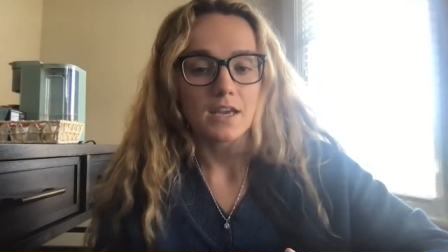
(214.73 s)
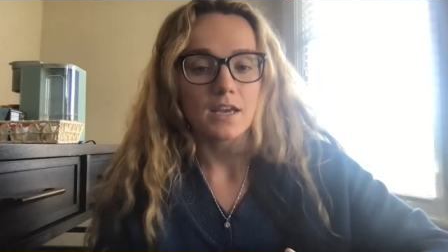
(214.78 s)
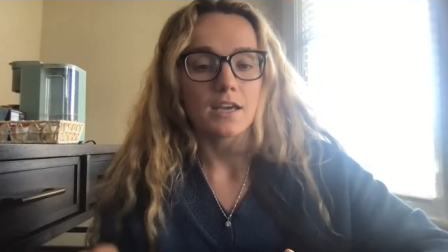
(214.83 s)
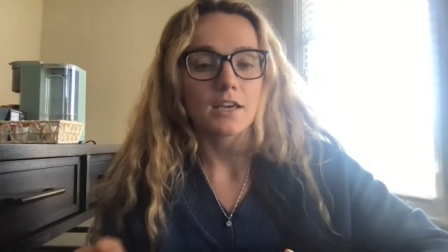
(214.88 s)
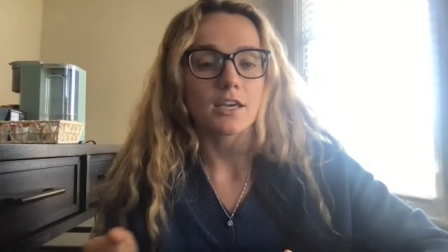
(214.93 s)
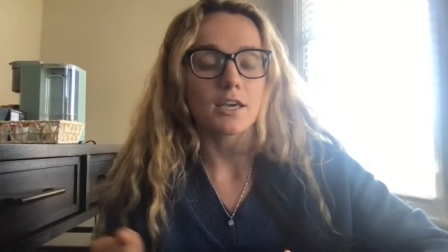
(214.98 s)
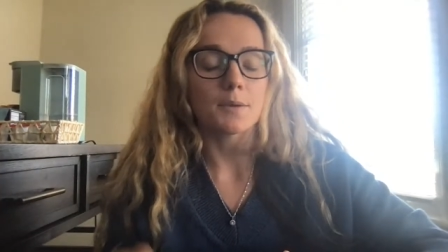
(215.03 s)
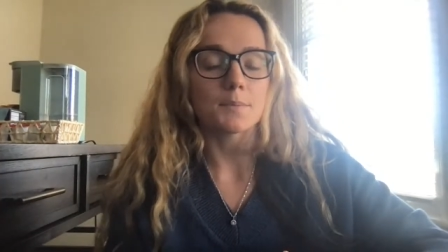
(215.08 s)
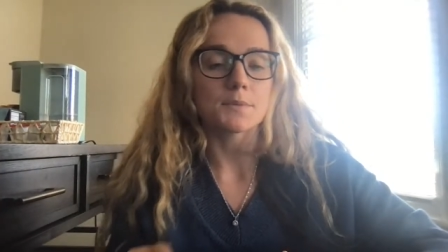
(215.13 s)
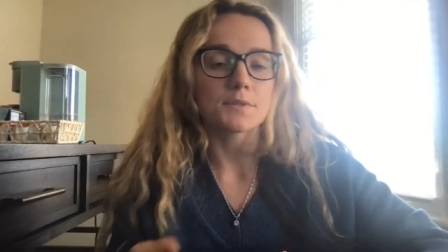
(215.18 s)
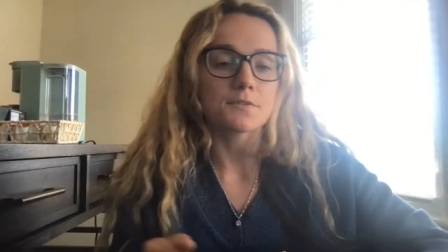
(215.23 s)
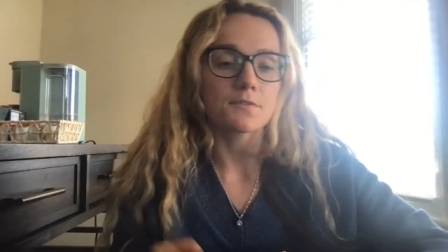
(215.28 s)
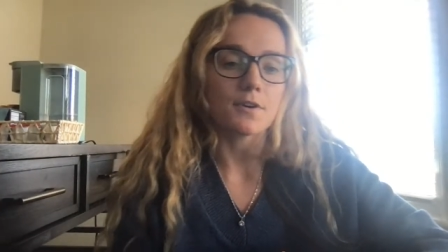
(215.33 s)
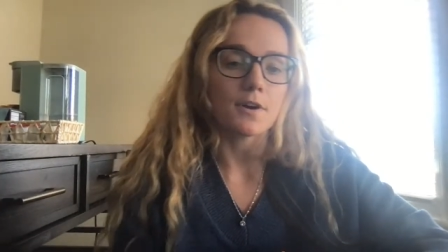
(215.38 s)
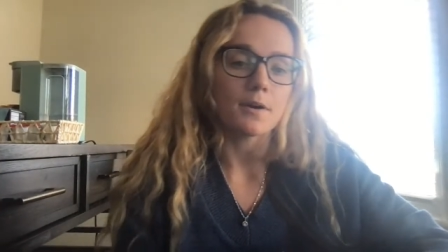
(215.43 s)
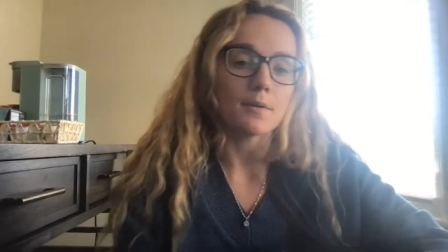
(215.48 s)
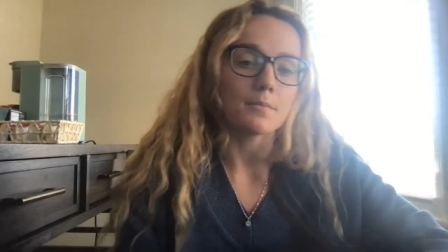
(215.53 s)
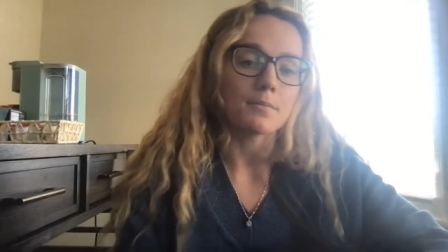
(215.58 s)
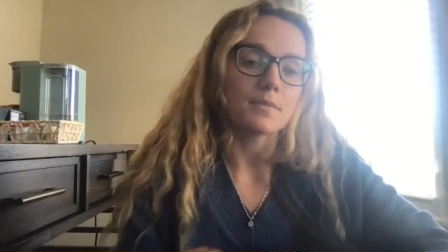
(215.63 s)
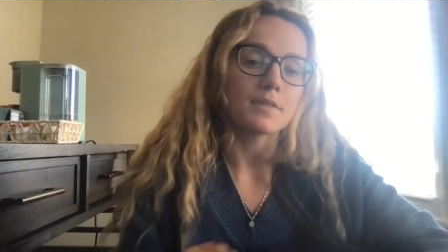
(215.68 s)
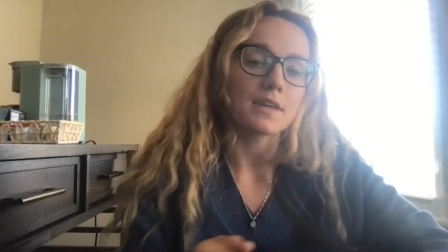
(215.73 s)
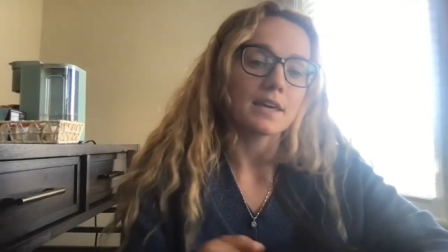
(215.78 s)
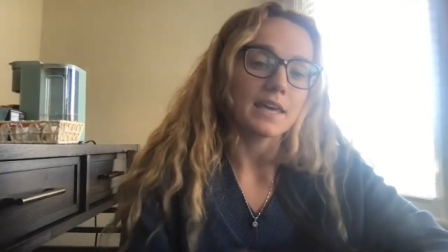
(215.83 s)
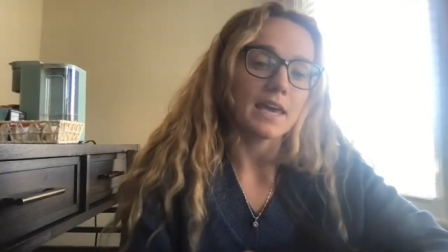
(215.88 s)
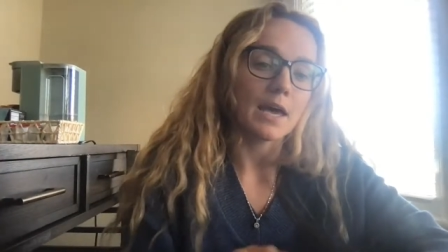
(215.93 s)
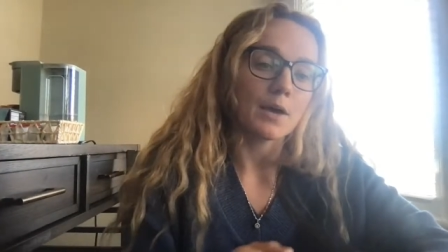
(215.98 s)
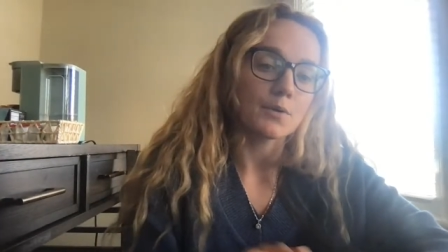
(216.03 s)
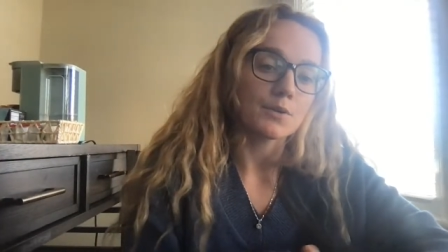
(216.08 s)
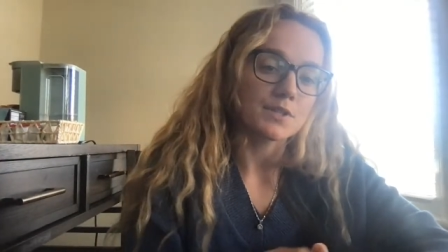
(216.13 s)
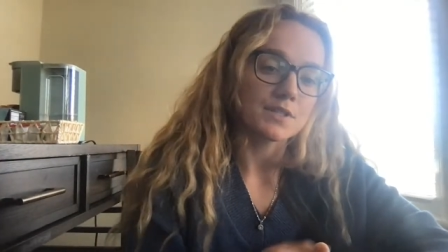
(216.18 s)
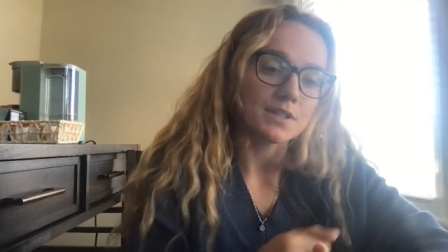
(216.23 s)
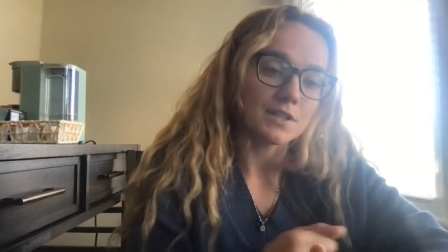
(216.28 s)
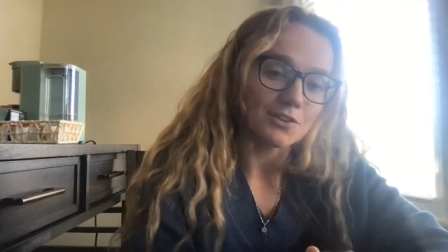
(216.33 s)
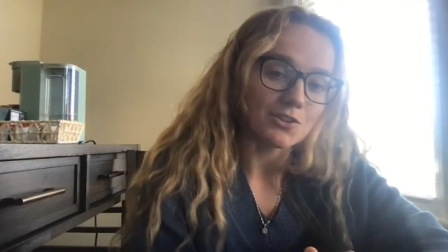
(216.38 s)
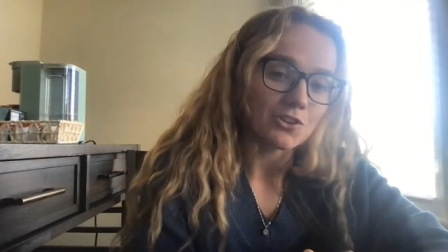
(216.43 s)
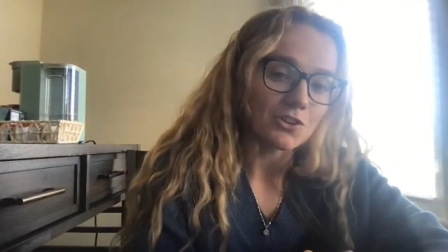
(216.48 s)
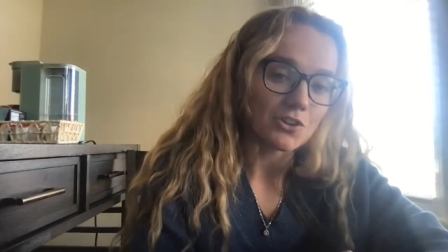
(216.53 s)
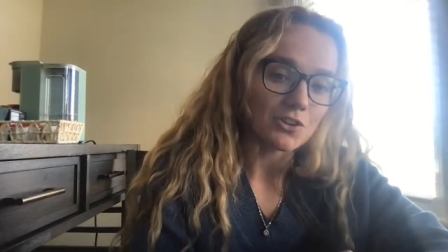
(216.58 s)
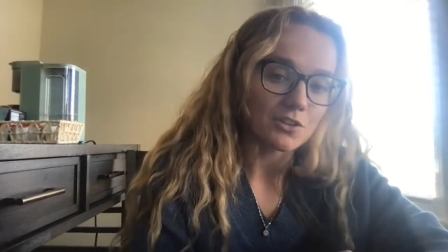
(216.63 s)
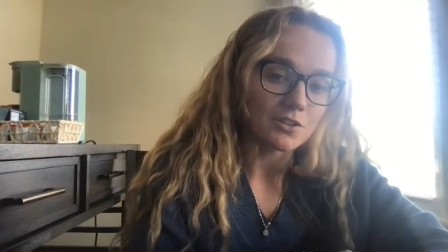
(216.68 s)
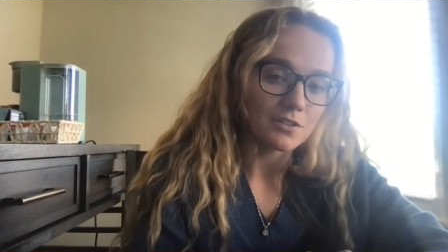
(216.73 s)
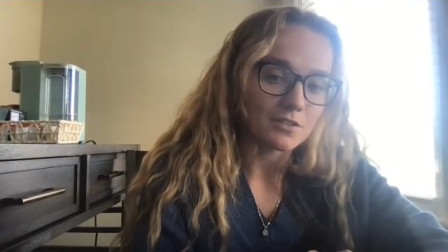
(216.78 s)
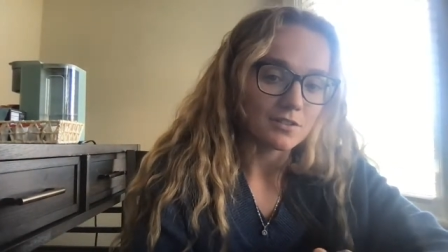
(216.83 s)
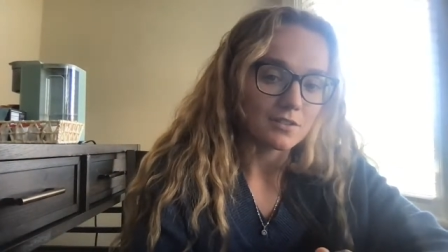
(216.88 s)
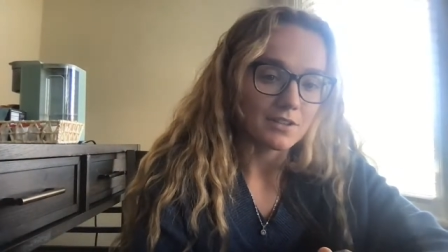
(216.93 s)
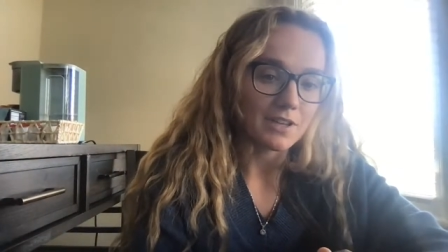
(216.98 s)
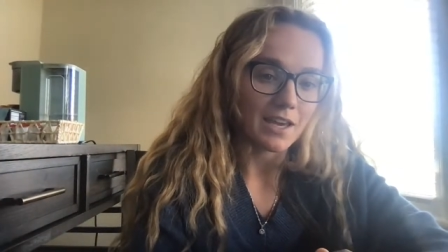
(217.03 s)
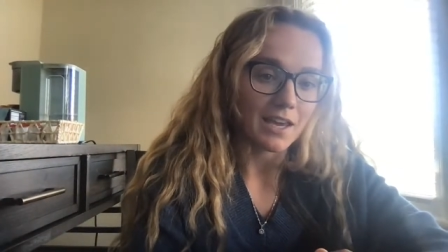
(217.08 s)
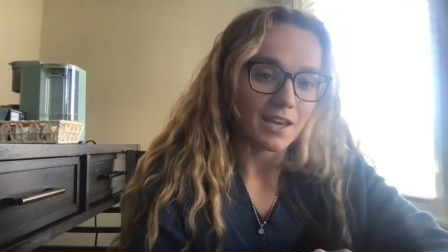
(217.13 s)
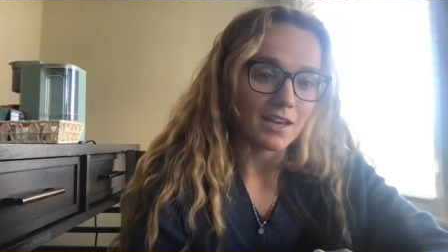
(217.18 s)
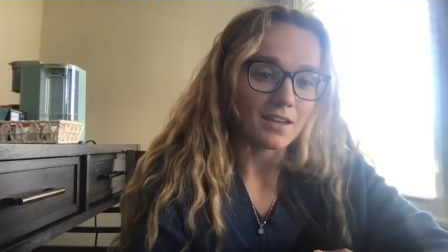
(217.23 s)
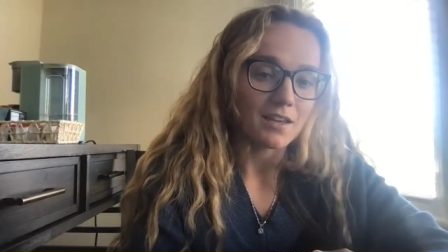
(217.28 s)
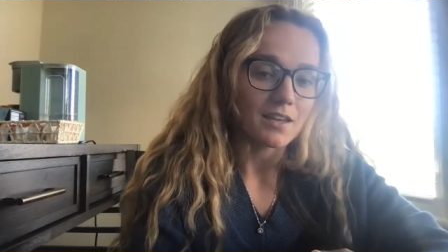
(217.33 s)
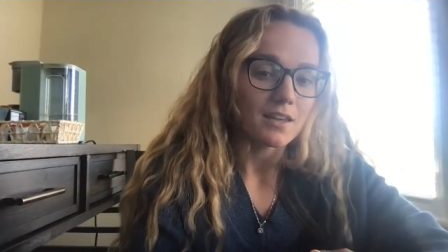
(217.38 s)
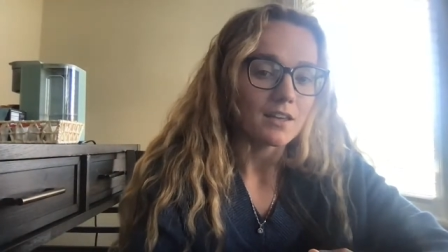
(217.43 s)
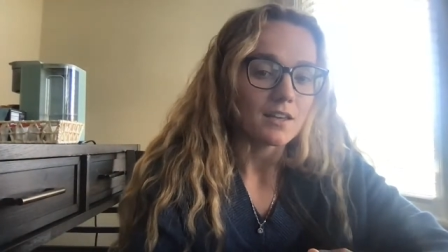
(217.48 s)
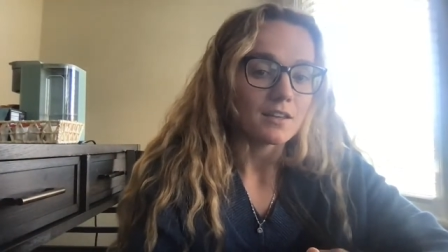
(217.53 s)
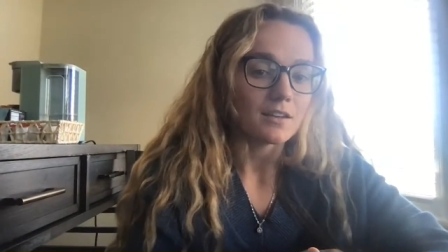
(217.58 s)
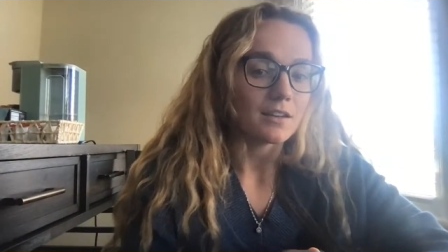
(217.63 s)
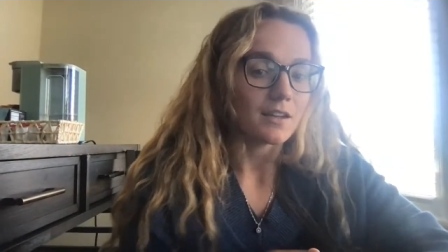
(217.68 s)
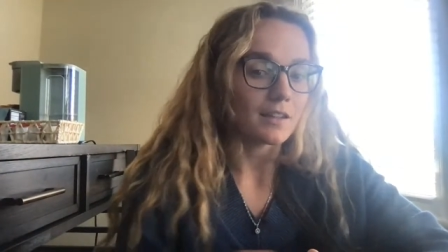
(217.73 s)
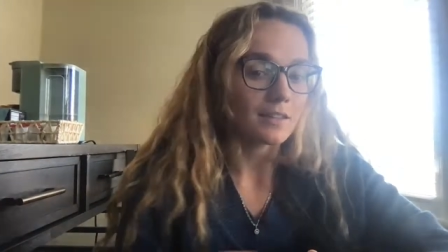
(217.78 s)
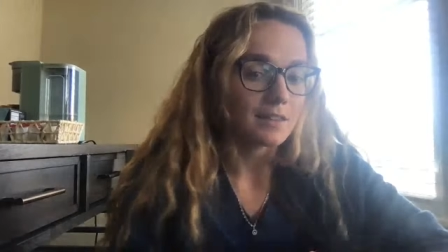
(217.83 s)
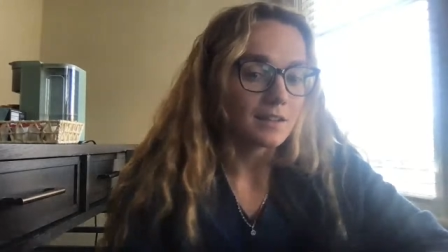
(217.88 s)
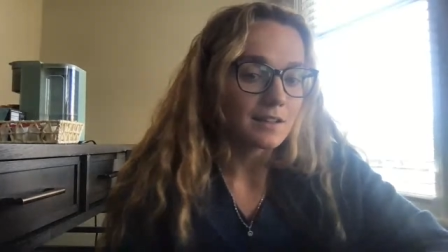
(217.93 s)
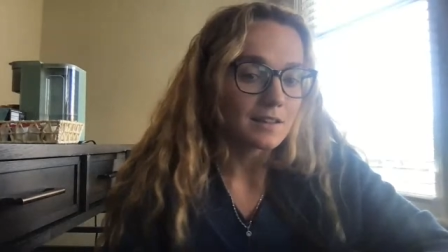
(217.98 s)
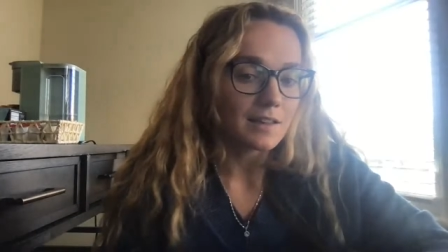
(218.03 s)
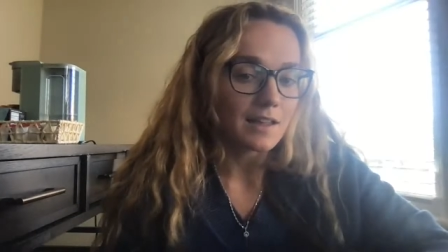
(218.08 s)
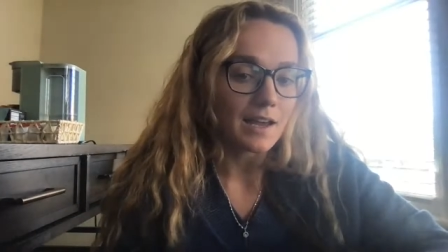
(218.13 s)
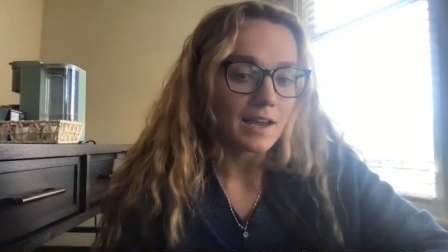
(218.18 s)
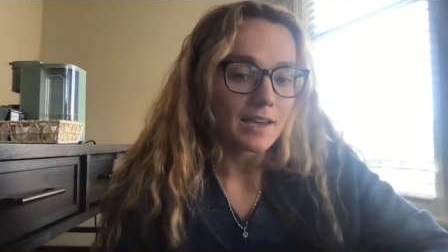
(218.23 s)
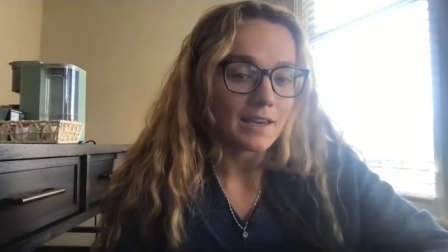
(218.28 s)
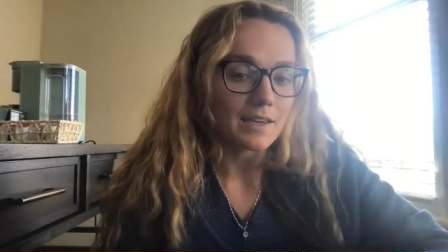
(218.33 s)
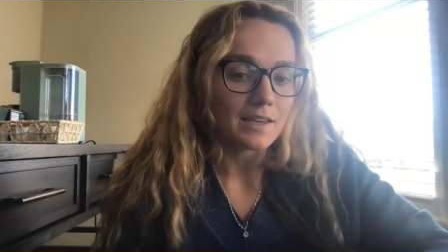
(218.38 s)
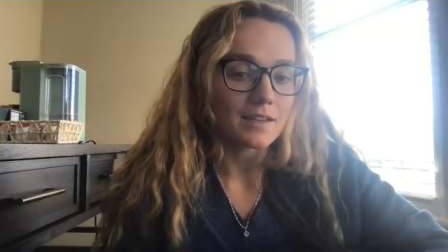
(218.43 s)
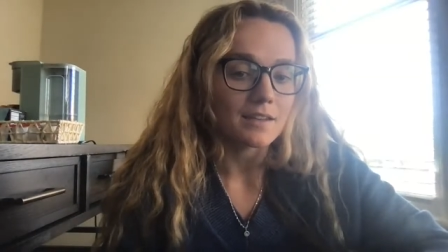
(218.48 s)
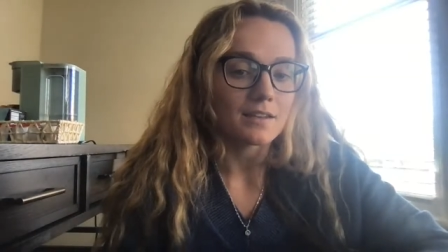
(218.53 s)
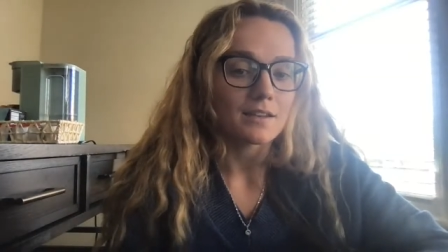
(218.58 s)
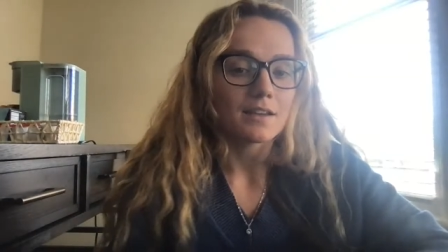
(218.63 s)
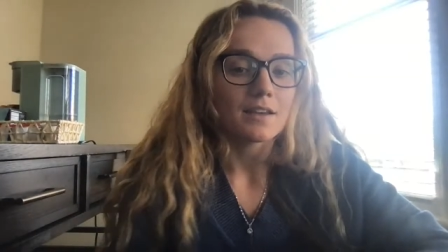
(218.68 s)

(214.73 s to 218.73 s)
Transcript: comes from the counselor, okay, not the client.